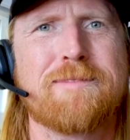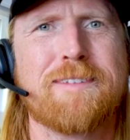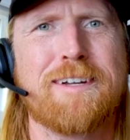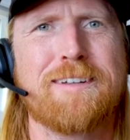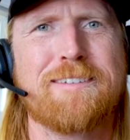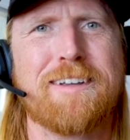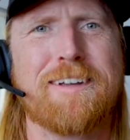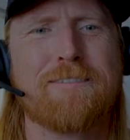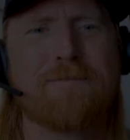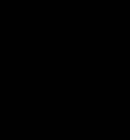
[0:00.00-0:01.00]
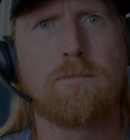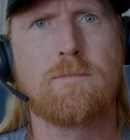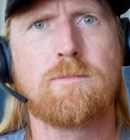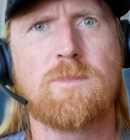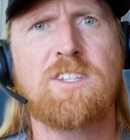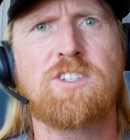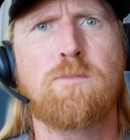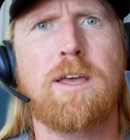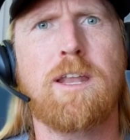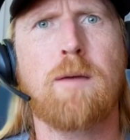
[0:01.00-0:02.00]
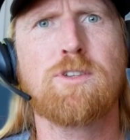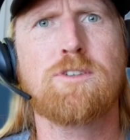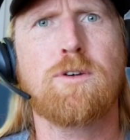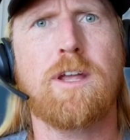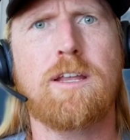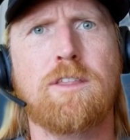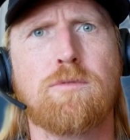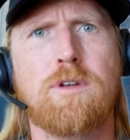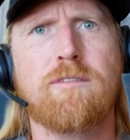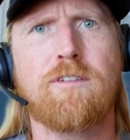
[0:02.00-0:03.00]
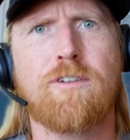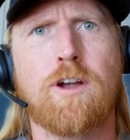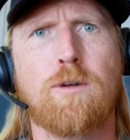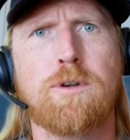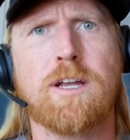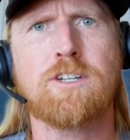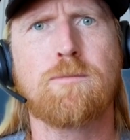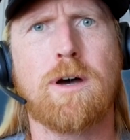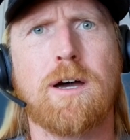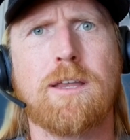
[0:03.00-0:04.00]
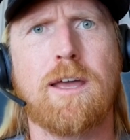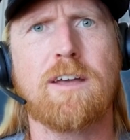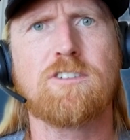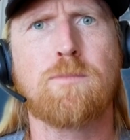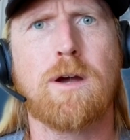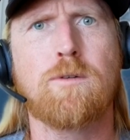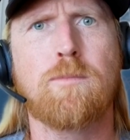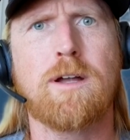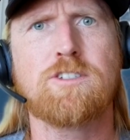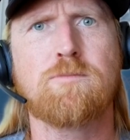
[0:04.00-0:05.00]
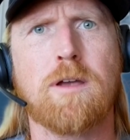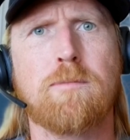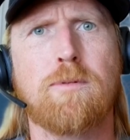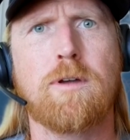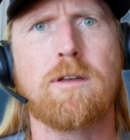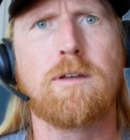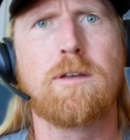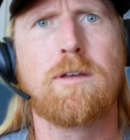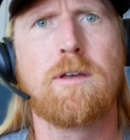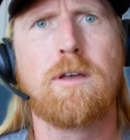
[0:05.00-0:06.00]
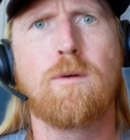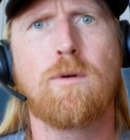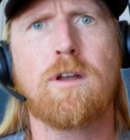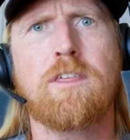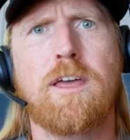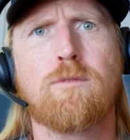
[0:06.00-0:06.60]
All right. Take care. This has been episode 83 of the Fire Protection Podcast, powered by InspectPoint. I want to thank